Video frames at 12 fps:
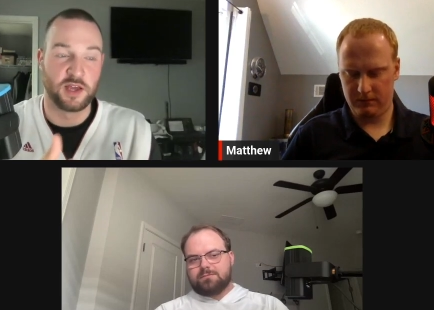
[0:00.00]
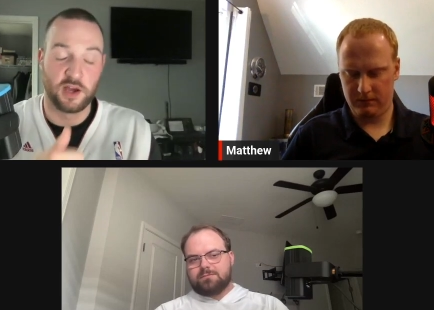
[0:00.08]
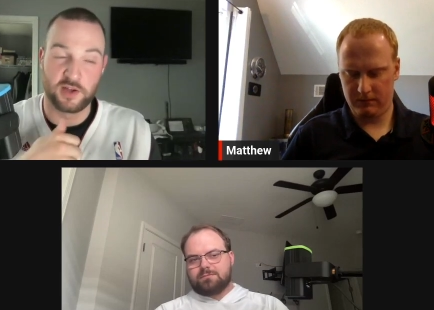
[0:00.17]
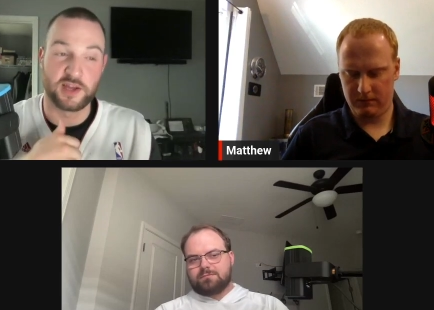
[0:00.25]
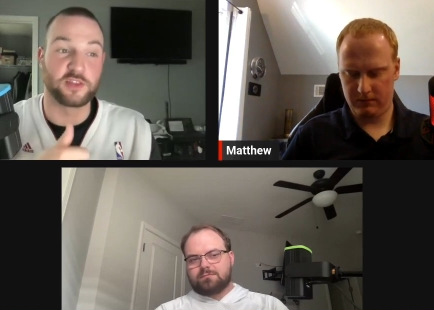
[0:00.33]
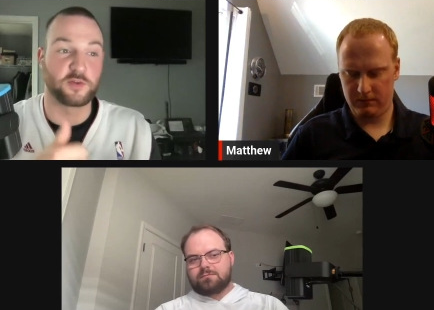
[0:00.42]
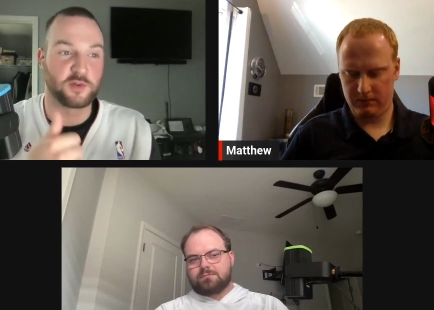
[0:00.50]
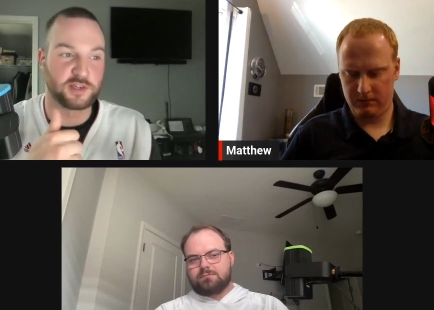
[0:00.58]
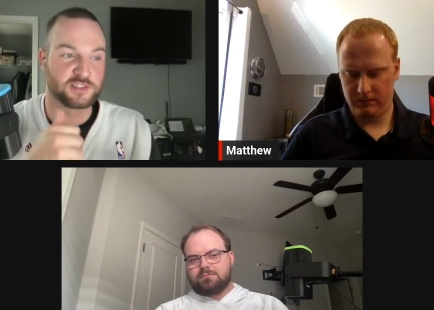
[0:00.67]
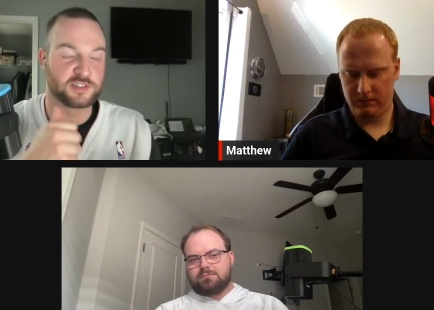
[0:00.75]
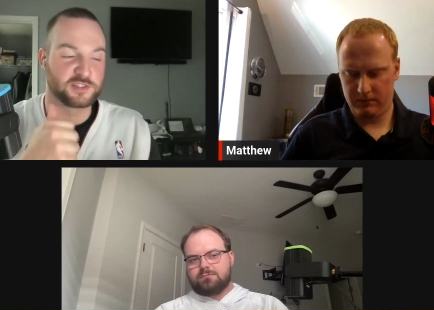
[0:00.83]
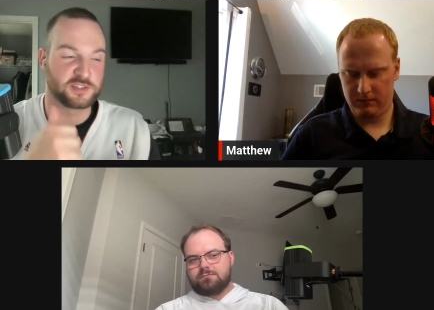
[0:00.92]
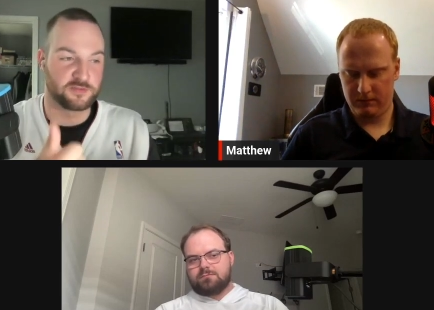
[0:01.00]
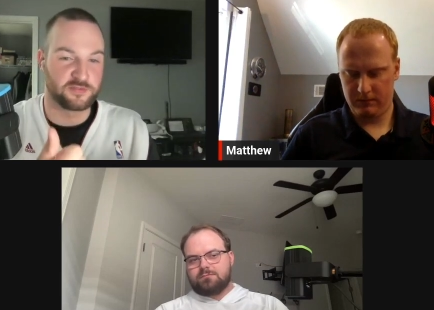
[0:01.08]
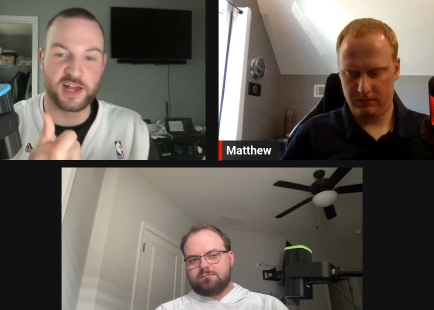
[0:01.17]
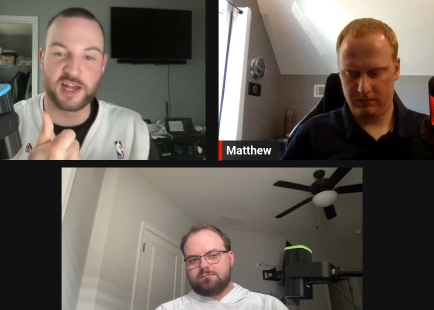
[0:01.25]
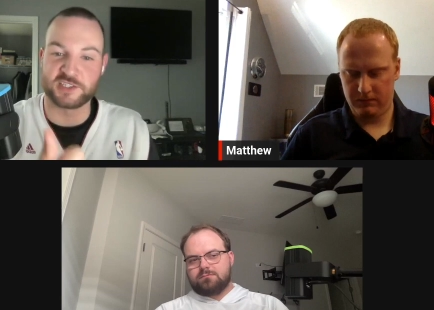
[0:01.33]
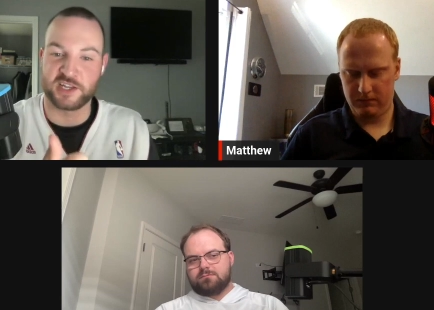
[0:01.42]
Speaker 1: Oh yeah, there was. There were some
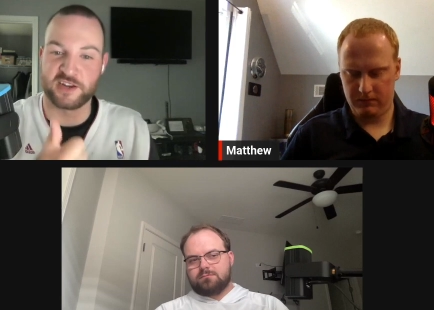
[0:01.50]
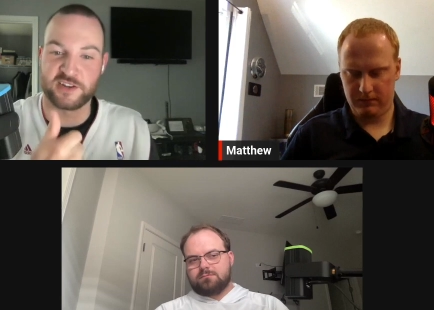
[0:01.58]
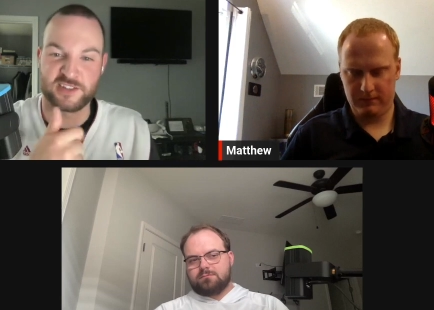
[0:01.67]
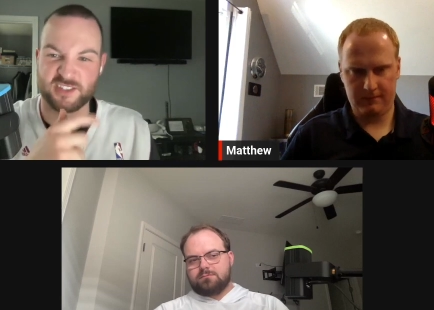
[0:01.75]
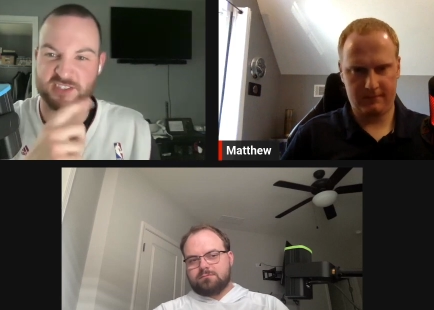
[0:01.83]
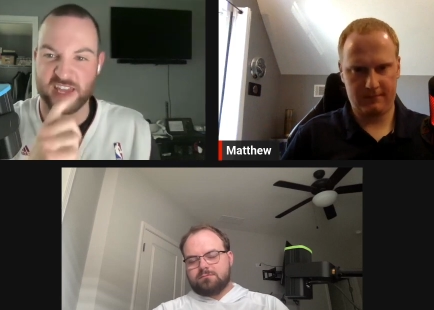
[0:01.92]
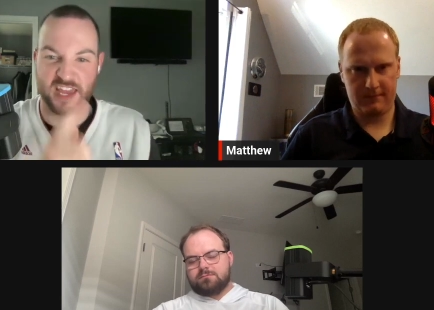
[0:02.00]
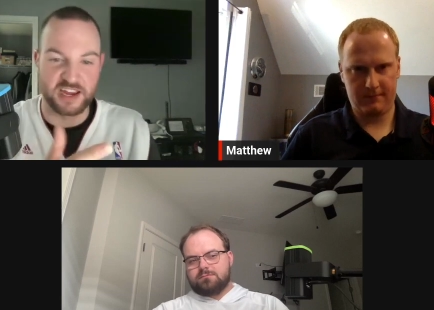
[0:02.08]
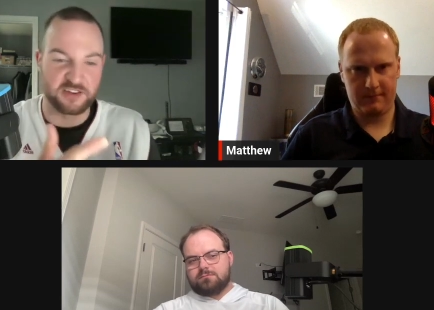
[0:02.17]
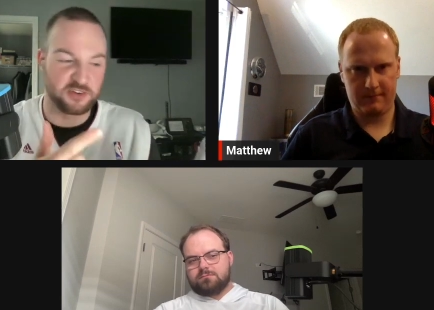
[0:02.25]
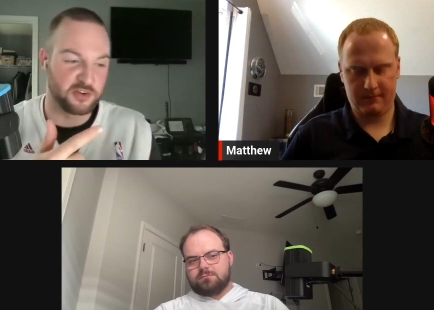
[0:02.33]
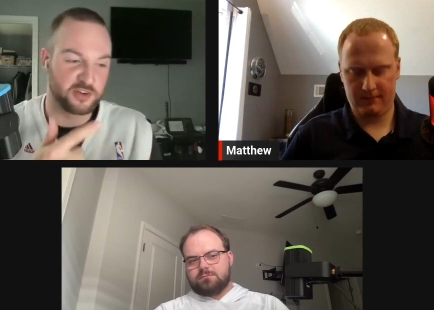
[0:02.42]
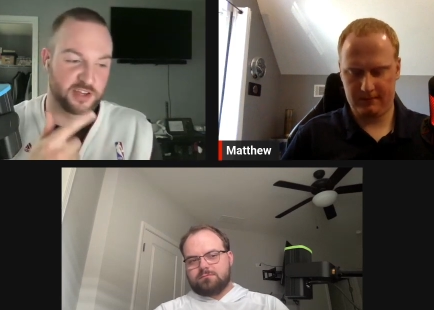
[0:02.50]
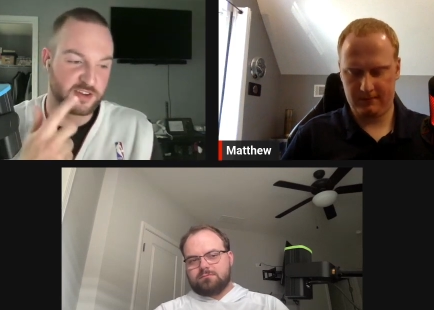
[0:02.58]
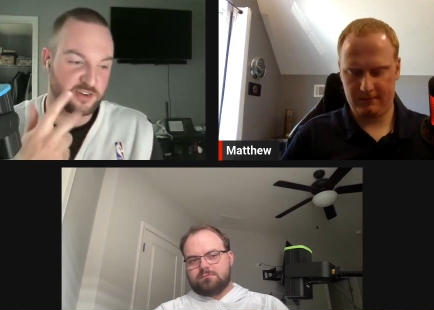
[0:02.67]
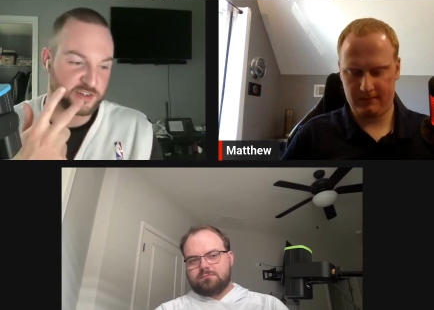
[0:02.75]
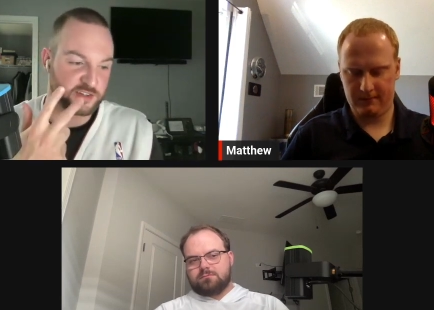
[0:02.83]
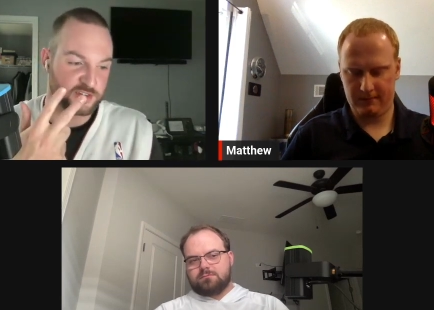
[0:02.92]
Flash characters, Arrow
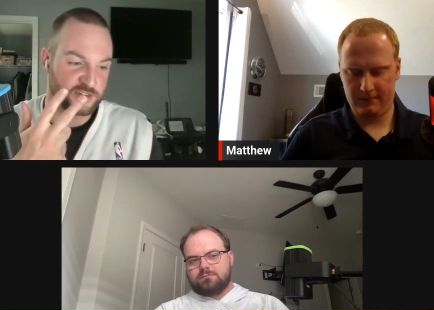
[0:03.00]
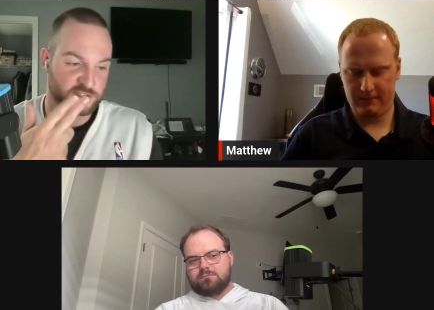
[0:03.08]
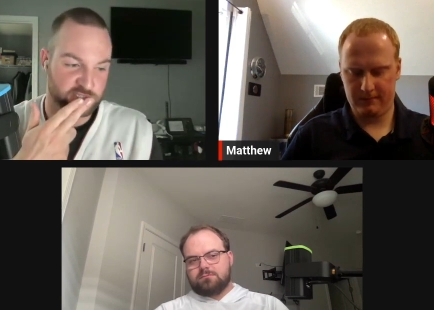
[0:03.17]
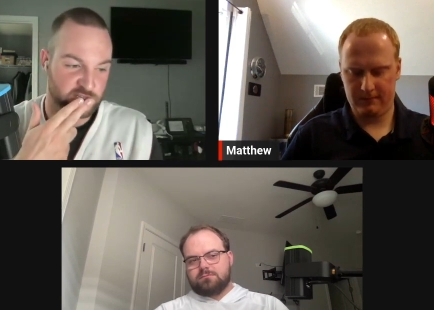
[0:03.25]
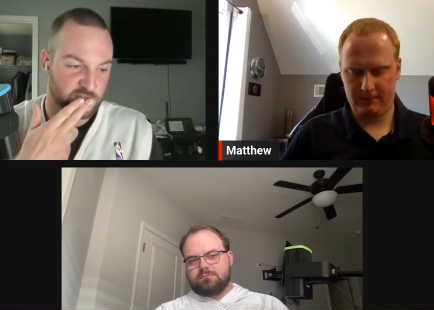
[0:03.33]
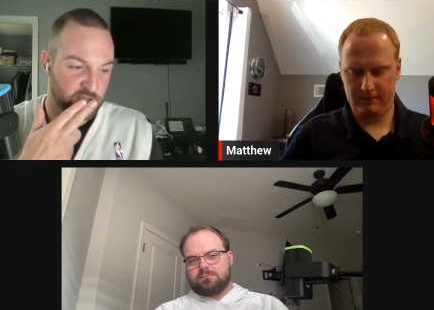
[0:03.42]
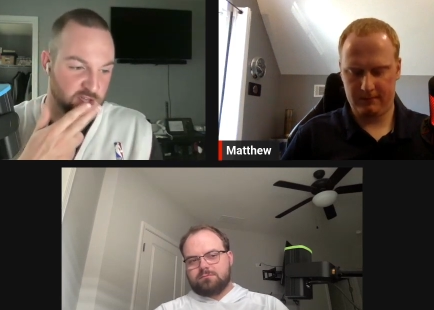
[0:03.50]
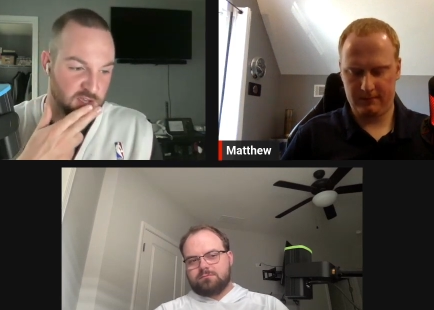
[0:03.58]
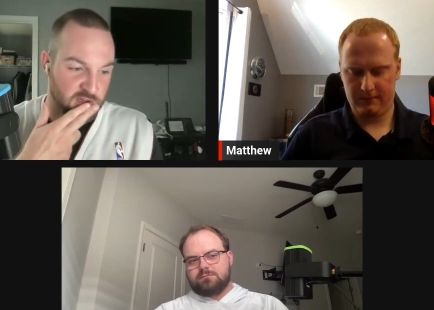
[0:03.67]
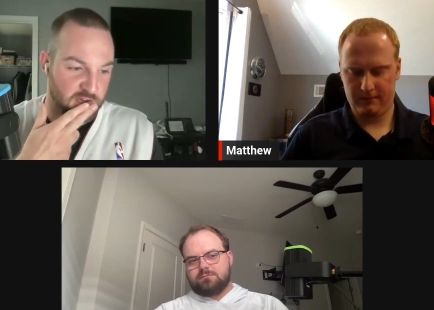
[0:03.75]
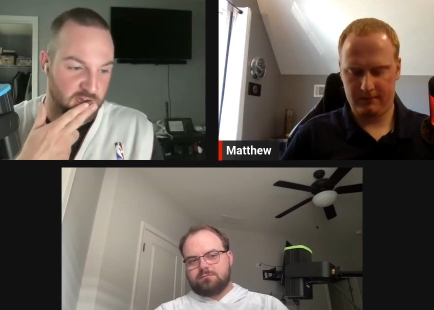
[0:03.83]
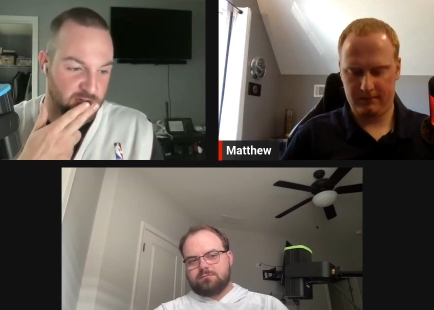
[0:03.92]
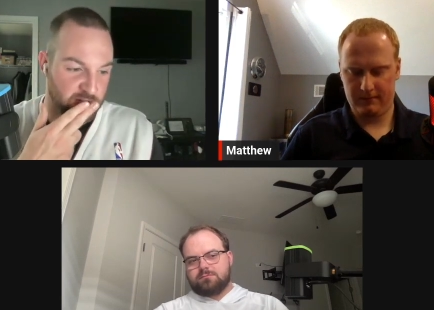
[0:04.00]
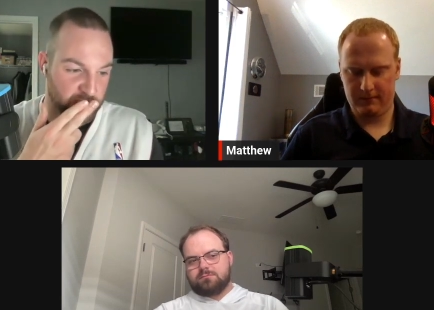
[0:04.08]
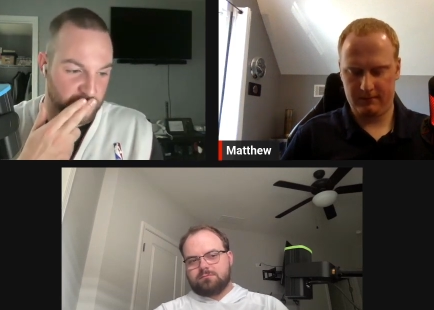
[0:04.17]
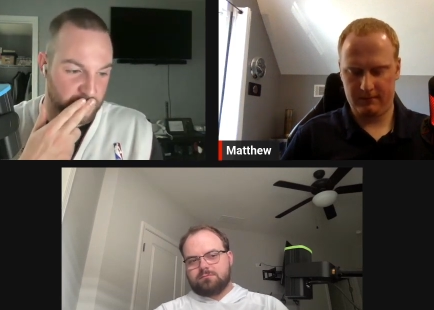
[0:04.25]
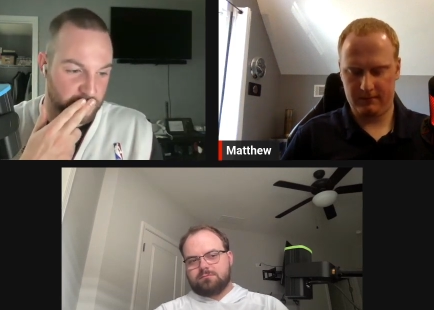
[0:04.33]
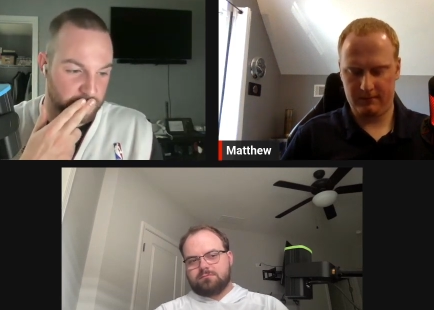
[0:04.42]
characters.
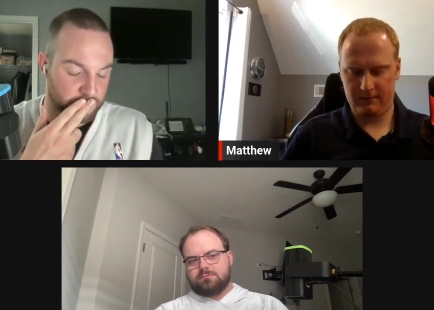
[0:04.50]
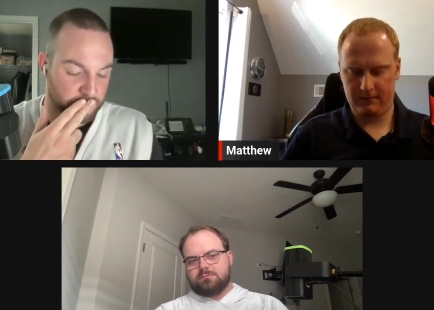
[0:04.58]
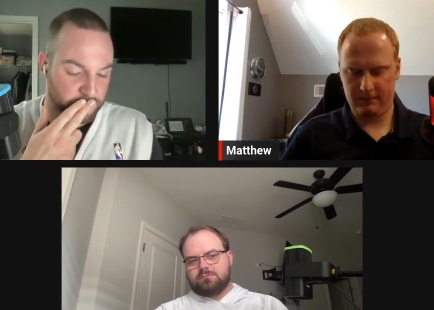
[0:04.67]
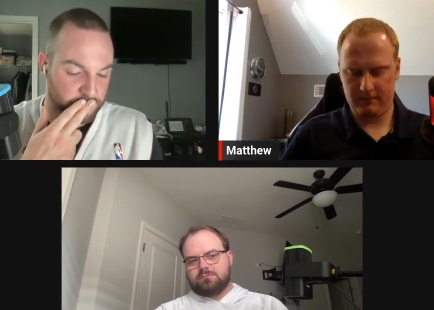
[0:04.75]
Who